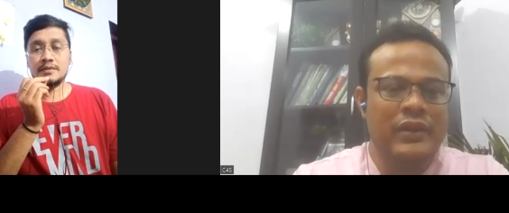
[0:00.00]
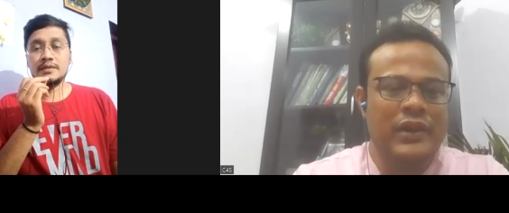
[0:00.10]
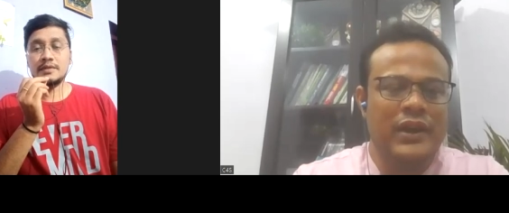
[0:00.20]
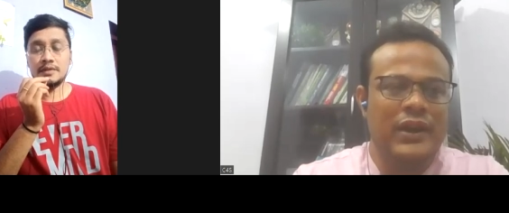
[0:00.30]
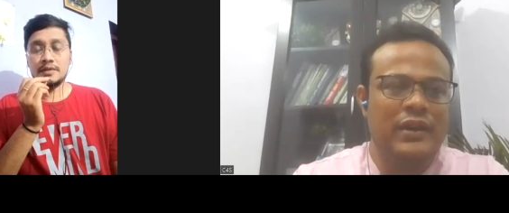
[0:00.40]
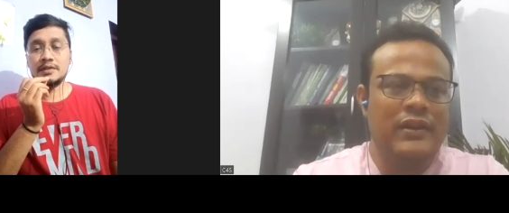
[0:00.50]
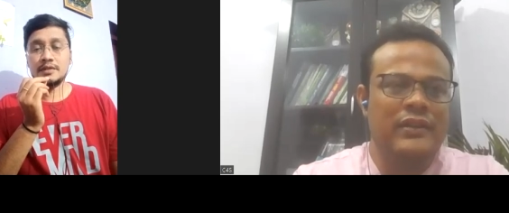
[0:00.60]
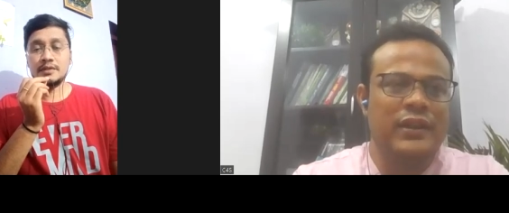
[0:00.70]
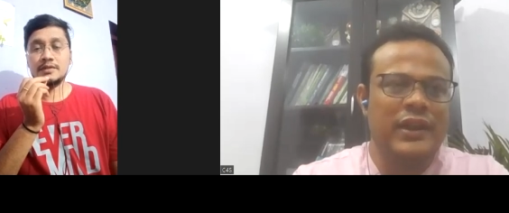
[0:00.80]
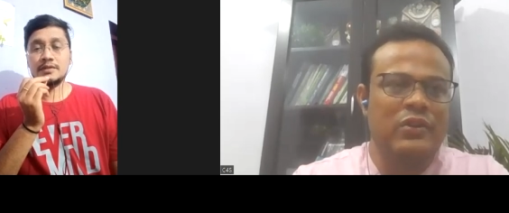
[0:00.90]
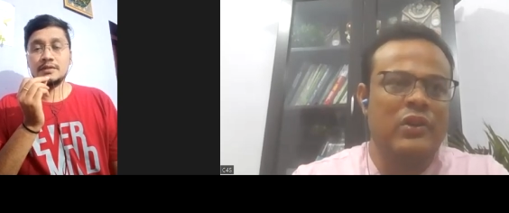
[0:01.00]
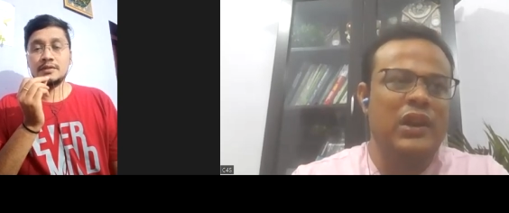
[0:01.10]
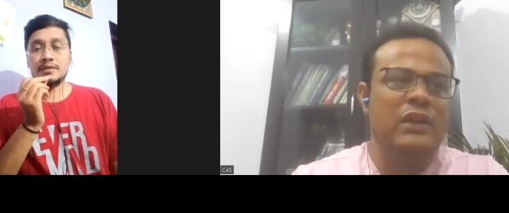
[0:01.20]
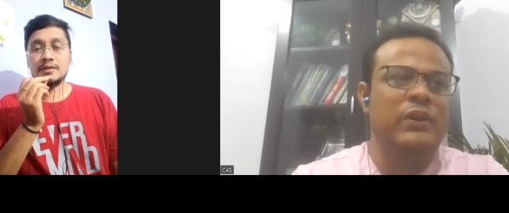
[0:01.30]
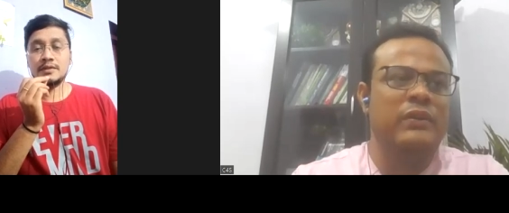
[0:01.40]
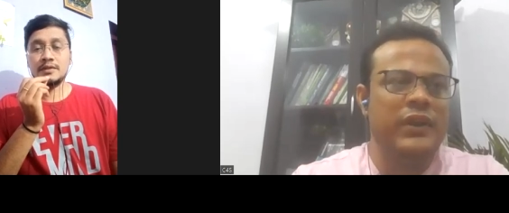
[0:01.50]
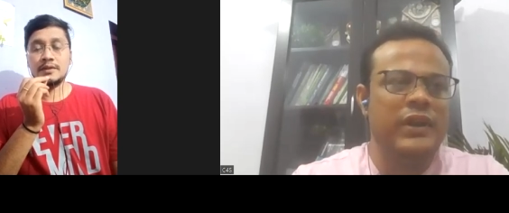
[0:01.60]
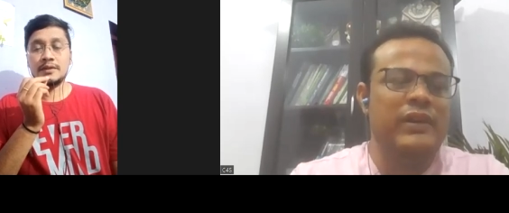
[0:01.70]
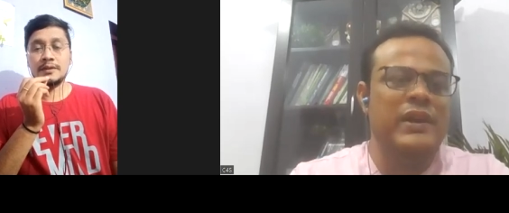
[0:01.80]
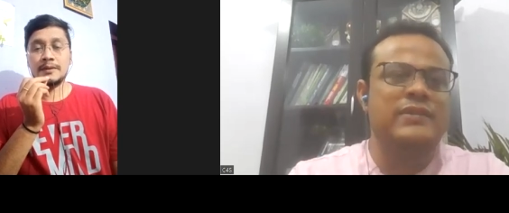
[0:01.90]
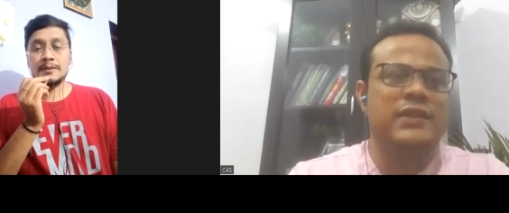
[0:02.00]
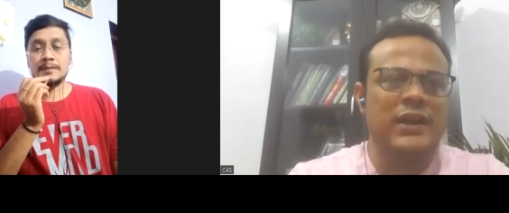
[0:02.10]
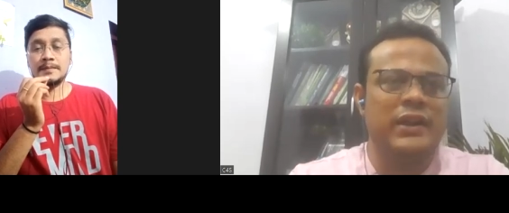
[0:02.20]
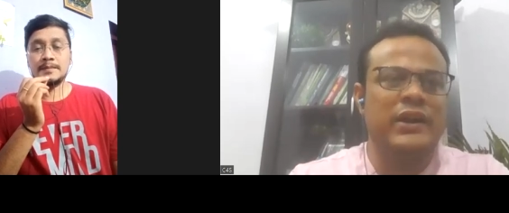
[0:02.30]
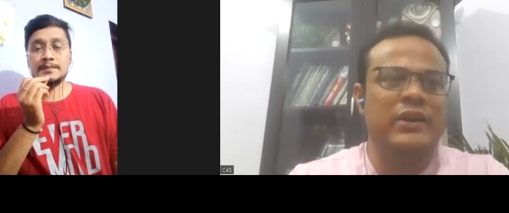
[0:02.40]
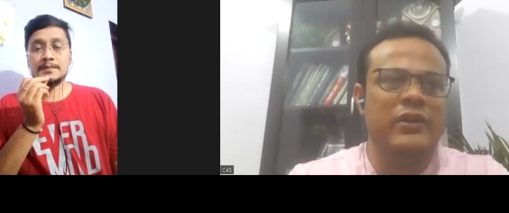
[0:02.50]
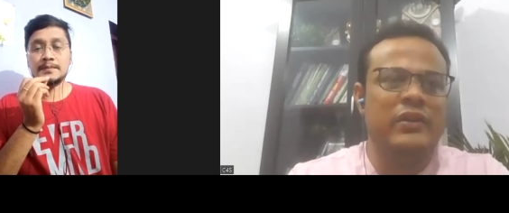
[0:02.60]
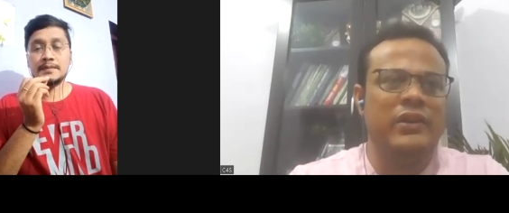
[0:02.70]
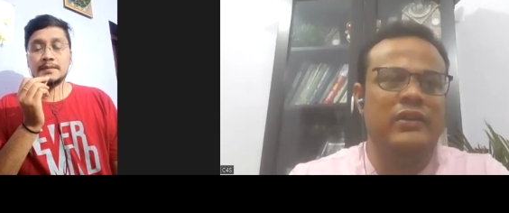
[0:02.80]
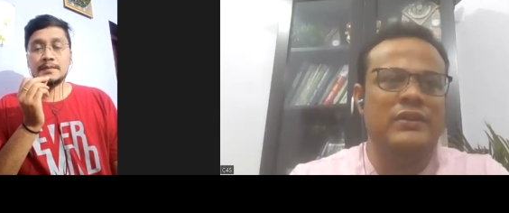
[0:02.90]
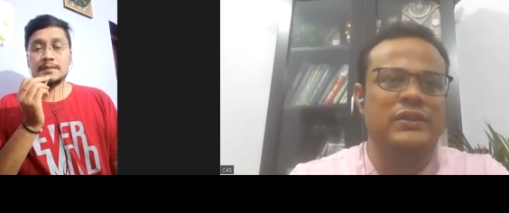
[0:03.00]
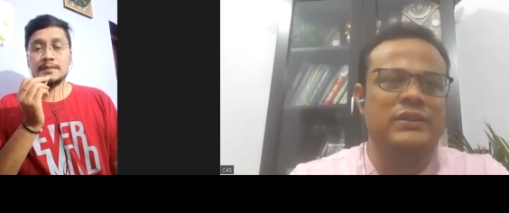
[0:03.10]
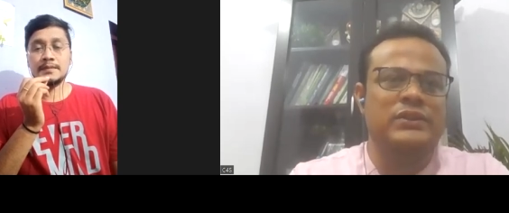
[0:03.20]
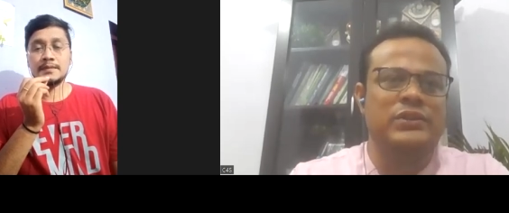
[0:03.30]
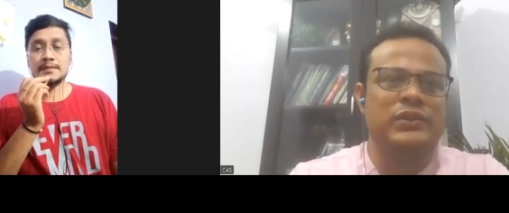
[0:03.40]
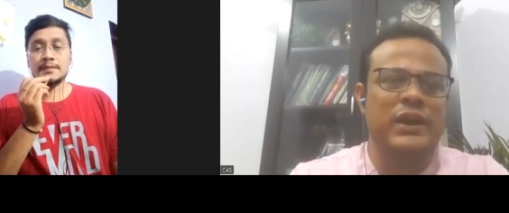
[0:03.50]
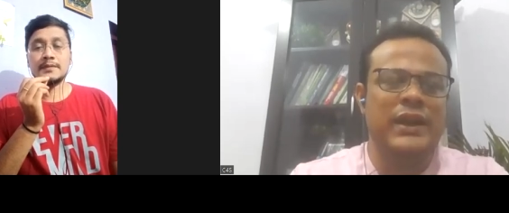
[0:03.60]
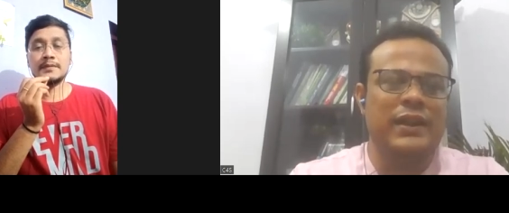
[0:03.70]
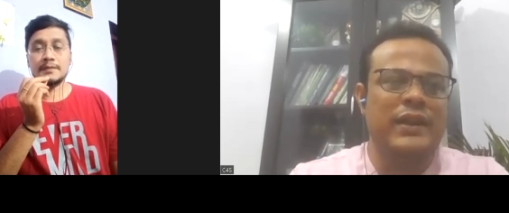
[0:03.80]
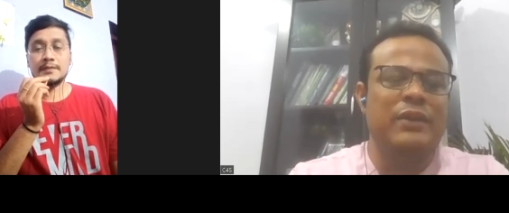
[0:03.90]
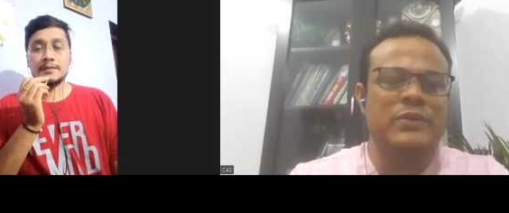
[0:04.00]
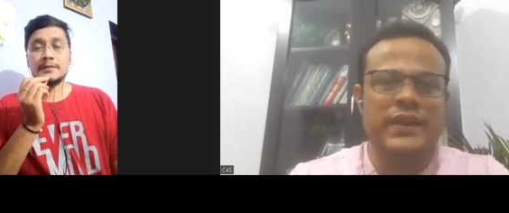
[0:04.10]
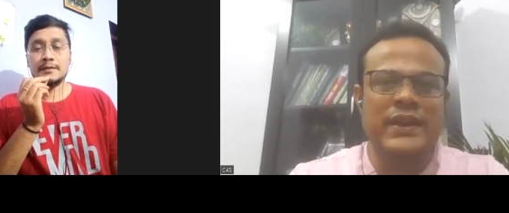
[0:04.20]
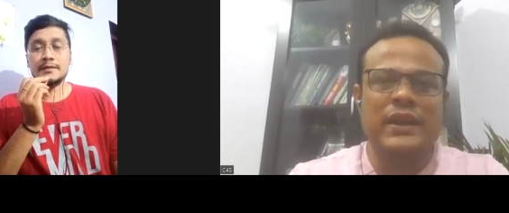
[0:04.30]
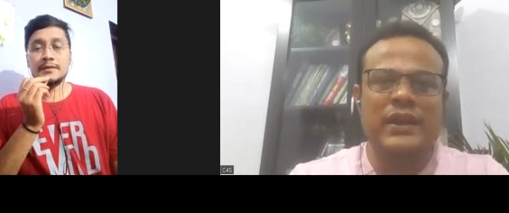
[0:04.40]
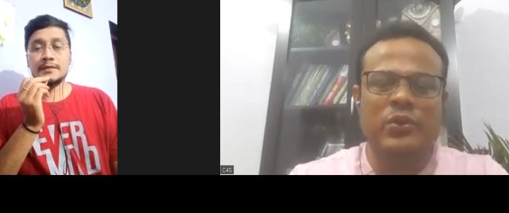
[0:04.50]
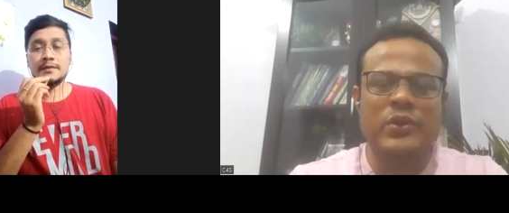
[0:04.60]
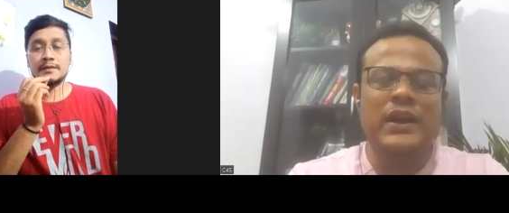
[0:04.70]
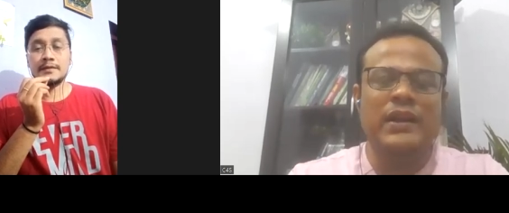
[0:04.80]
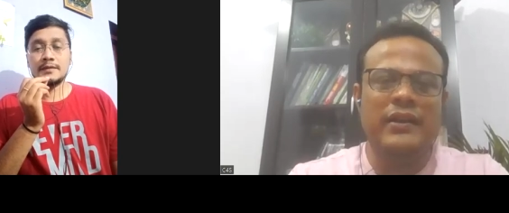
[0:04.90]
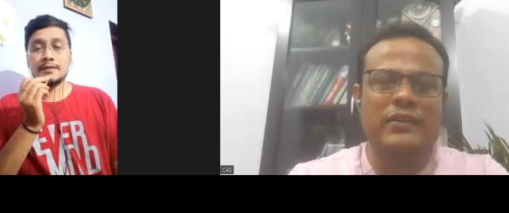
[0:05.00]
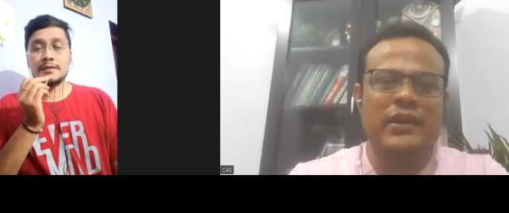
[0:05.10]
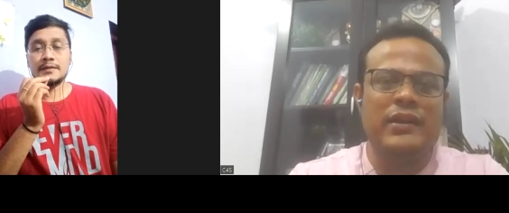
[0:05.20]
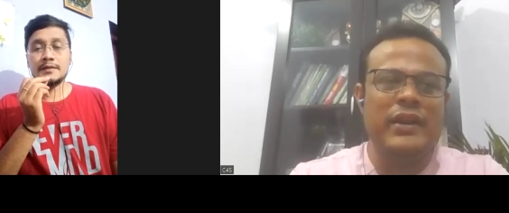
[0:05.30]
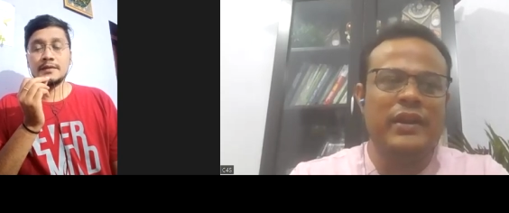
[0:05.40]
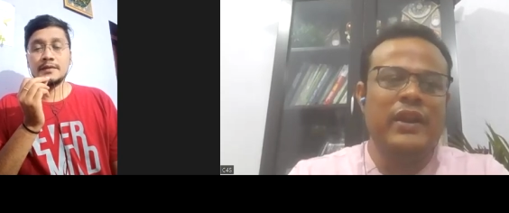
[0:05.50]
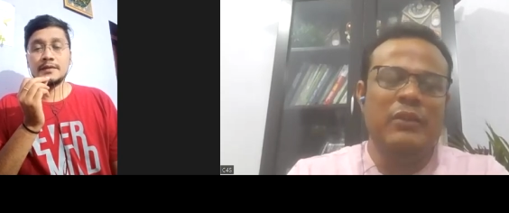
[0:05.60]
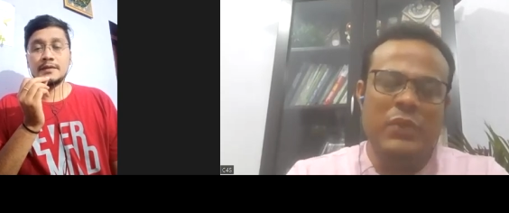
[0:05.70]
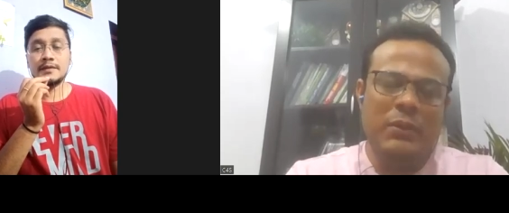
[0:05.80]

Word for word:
Speaker 1: Yes. And they are calling me, we will get selected or not so like that, I'm saying it. don't get disheartened.